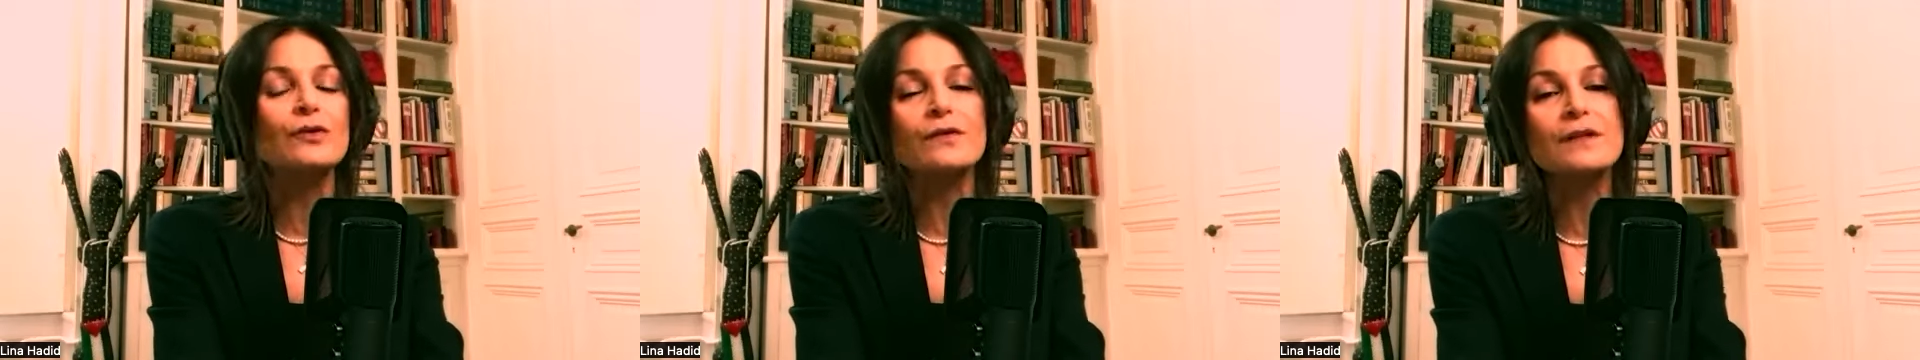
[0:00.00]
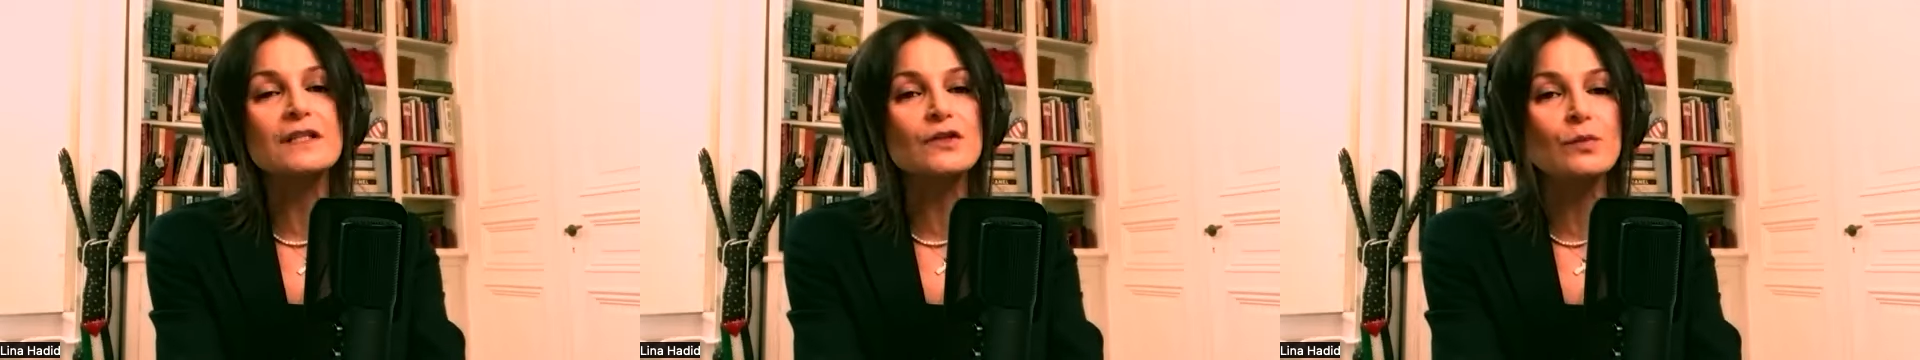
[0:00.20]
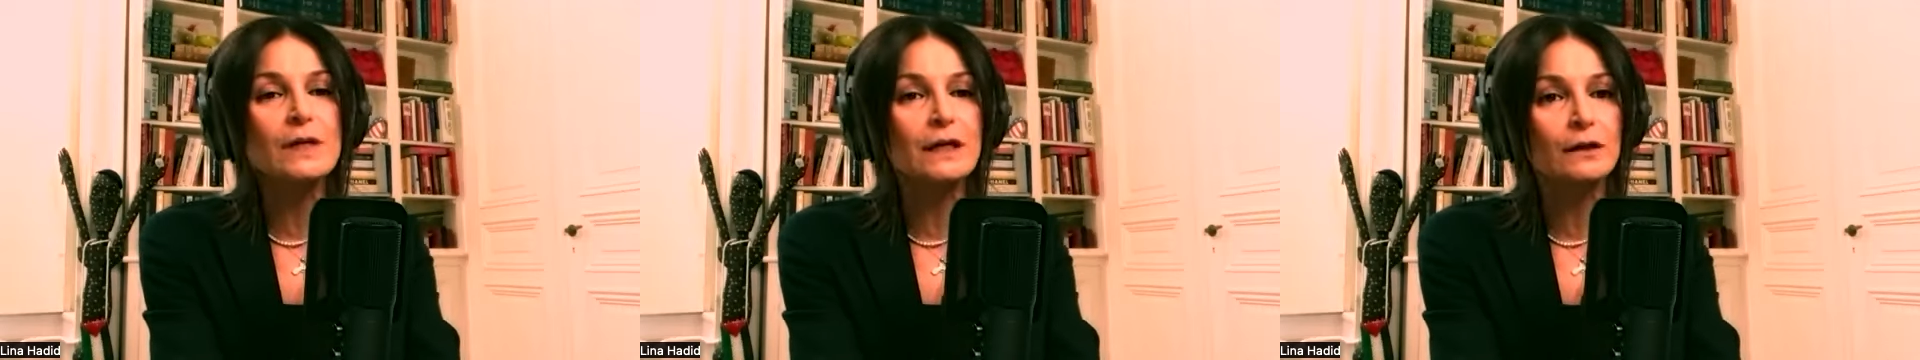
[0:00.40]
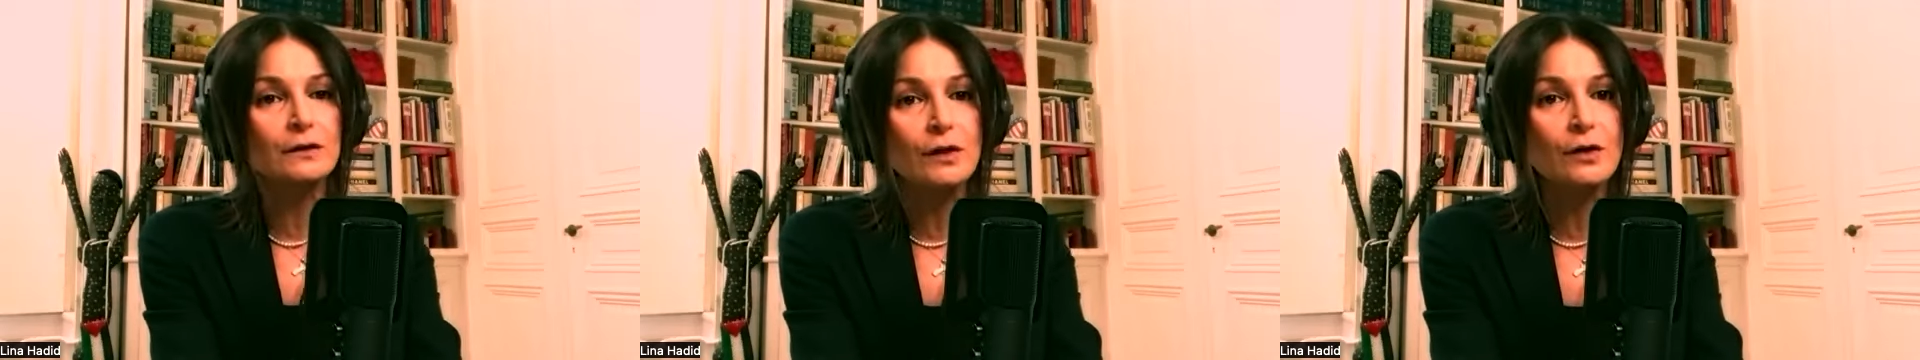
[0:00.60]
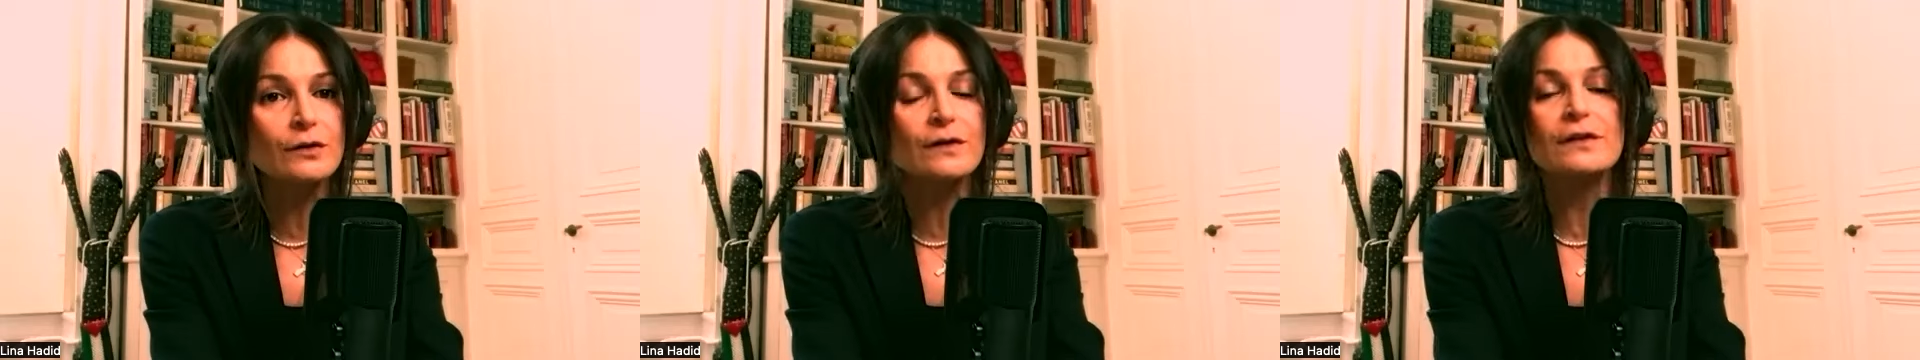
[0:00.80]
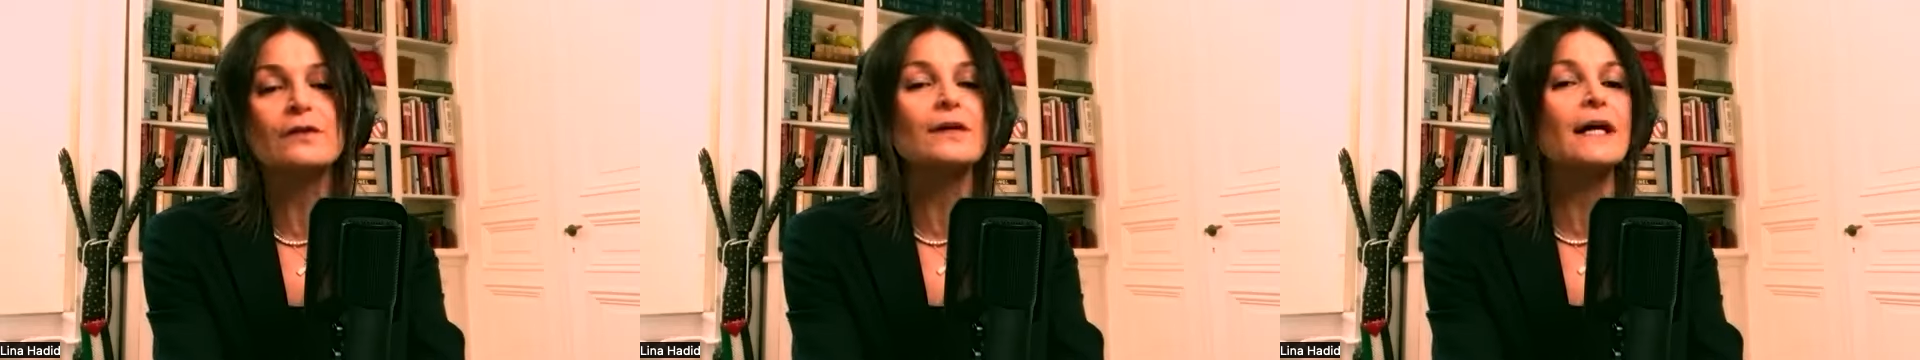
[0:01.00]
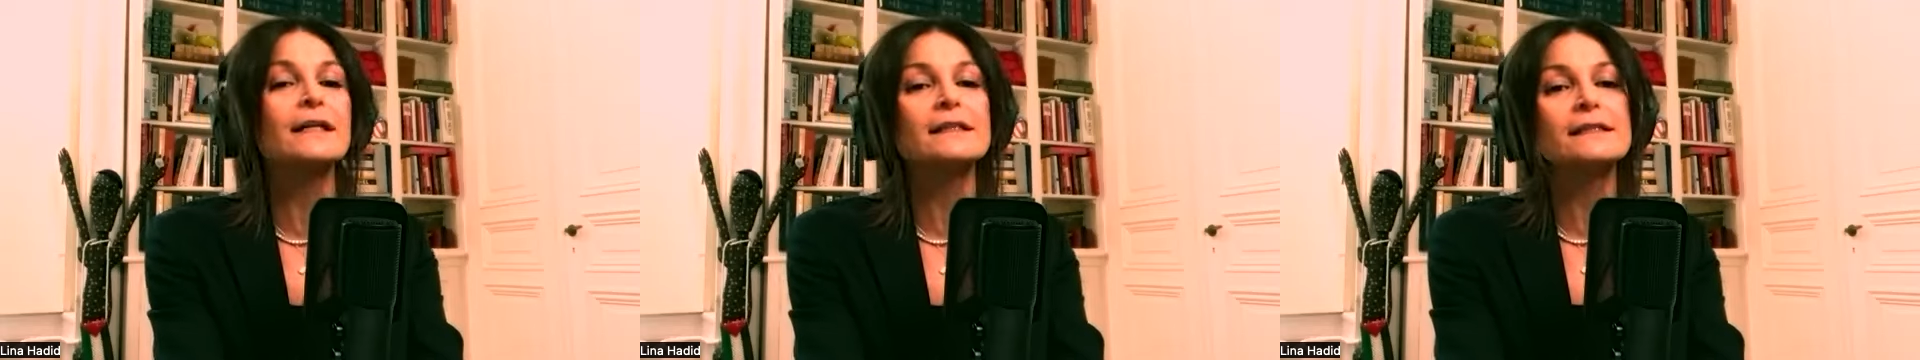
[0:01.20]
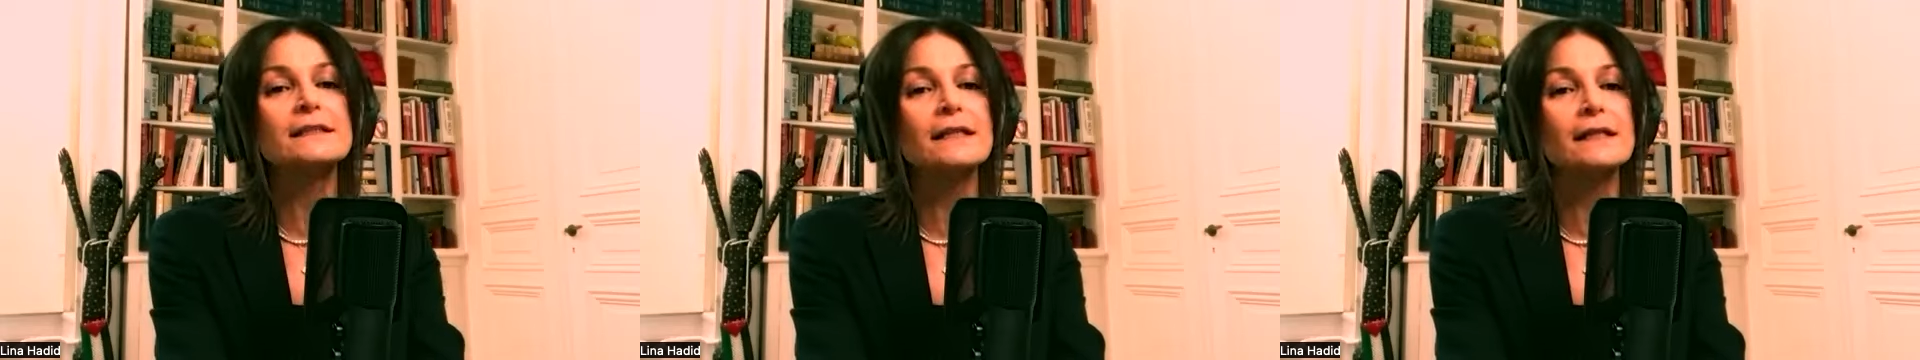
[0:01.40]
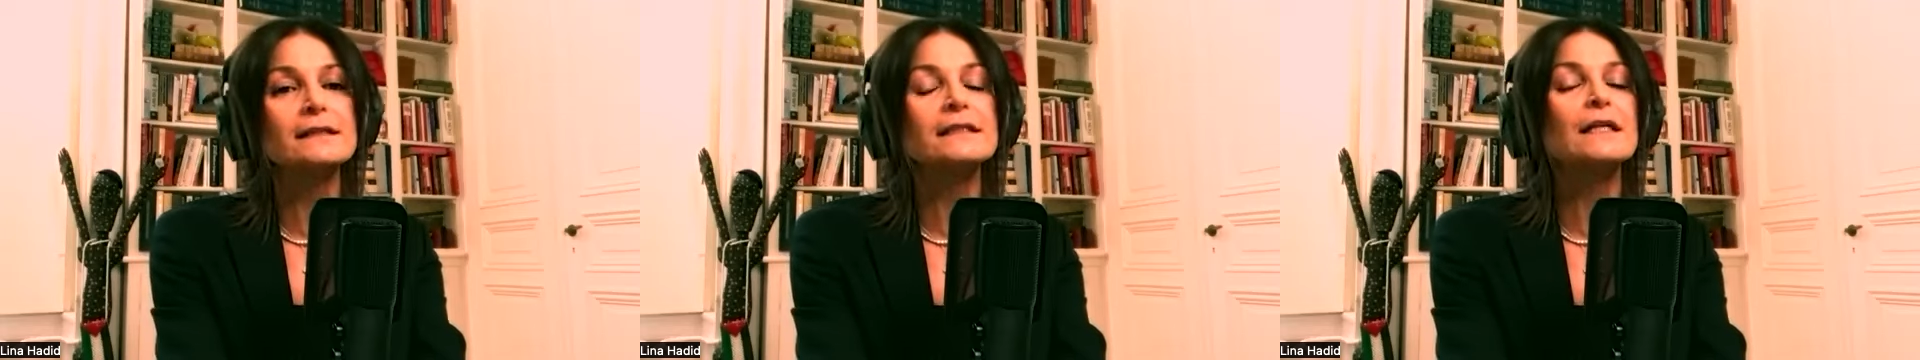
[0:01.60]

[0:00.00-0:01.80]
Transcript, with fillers: This week alone in the United States,